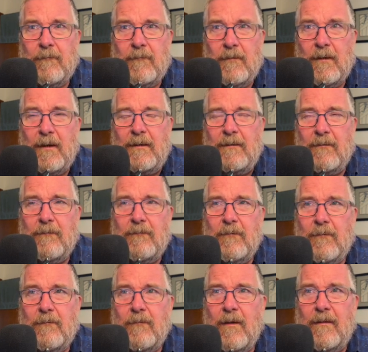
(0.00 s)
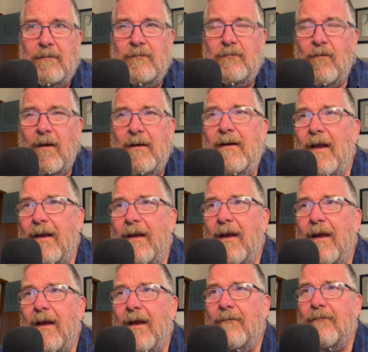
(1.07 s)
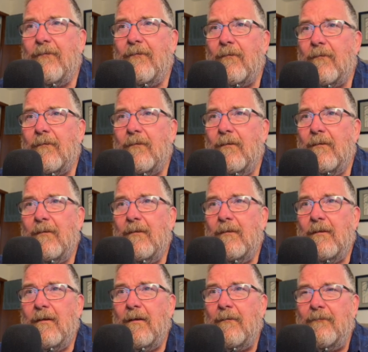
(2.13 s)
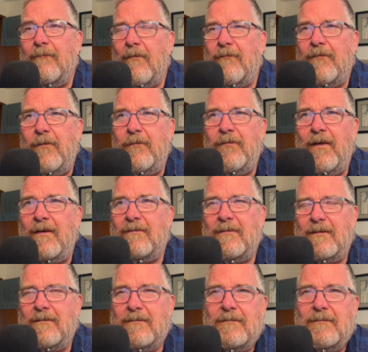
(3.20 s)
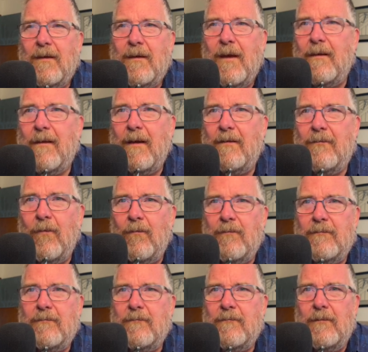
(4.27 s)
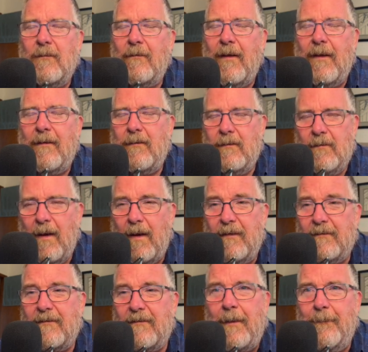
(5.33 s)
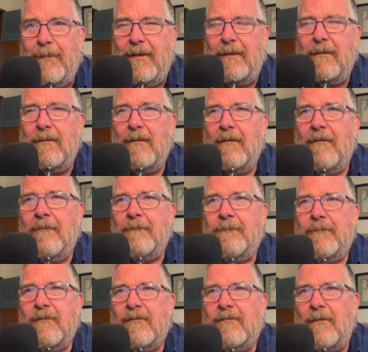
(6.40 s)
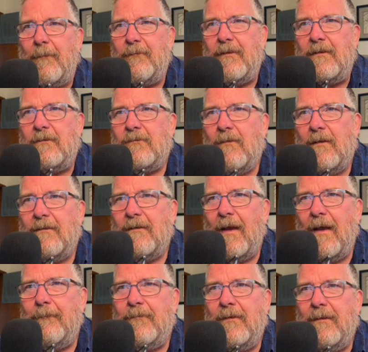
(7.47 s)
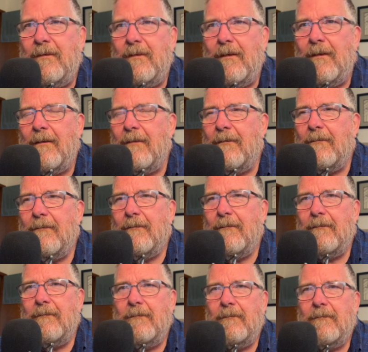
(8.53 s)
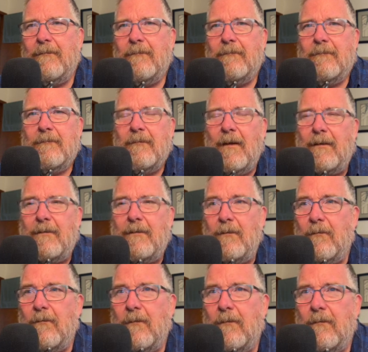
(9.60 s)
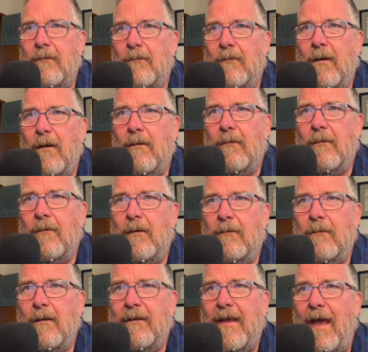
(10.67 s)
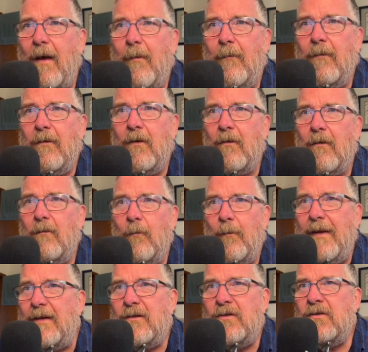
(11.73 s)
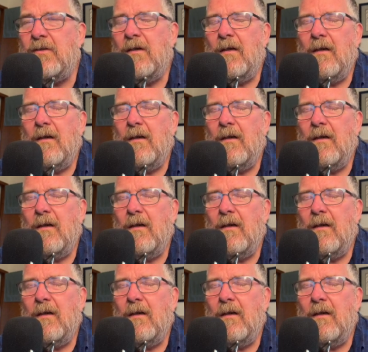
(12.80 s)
I tried AI for a few things. I told, you know how you type in something. So I typed in, I don't know, a cowgirl witch,